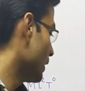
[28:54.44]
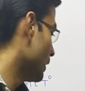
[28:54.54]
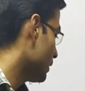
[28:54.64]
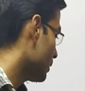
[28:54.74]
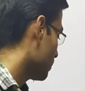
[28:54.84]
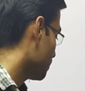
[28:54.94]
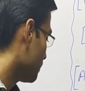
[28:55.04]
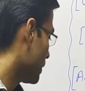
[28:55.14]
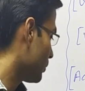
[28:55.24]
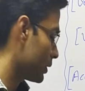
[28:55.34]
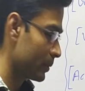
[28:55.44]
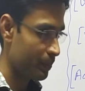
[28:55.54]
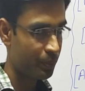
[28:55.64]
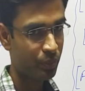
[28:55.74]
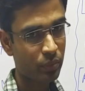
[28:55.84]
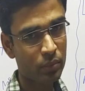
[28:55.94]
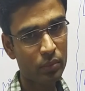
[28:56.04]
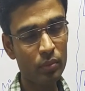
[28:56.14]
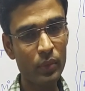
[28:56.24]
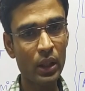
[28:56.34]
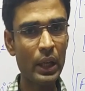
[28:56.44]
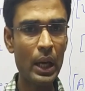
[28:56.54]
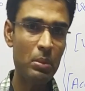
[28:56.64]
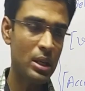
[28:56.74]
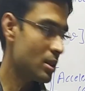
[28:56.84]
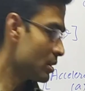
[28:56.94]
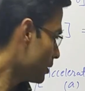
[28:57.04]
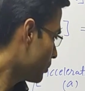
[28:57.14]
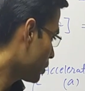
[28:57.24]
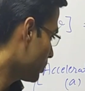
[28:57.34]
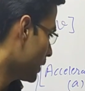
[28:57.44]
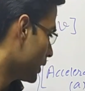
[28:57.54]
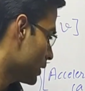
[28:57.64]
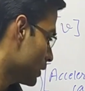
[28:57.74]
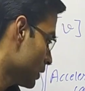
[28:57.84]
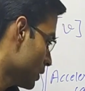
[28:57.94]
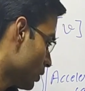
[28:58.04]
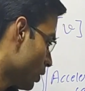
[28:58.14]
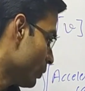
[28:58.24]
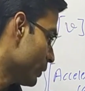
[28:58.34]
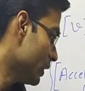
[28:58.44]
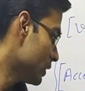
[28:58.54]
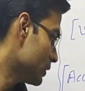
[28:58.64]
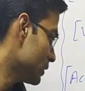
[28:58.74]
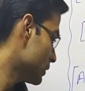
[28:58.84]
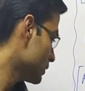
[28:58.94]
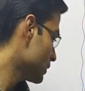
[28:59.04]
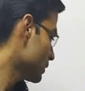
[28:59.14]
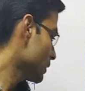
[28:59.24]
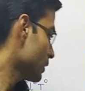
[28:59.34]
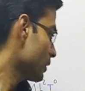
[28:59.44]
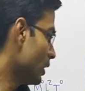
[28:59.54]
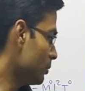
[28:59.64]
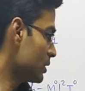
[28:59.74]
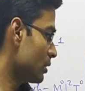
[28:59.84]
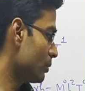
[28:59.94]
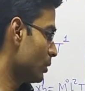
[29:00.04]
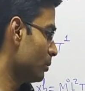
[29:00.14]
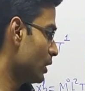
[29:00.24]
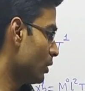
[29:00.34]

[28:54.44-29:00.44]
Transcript: and power. Dimensional formula of energy. Dimensional formula